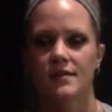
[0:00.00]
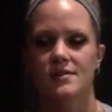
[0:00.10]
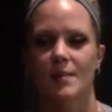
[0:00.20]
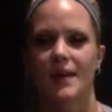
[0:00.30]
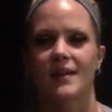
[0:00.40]

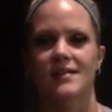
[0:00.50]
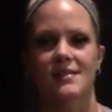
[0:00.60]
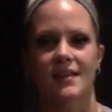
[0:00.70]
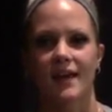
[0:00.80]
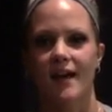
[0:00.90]
some ideas
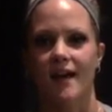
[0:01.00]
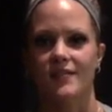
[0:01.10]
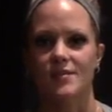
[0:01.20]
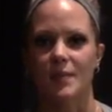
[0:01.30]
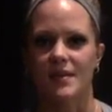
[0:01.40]
that they
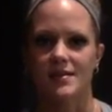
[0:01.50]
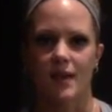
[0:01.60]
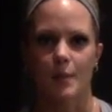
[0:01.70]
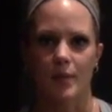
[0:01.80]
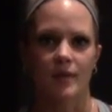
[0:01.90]
have to mix it
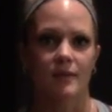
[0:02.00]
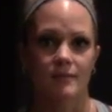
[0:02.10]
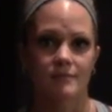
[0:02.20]
up and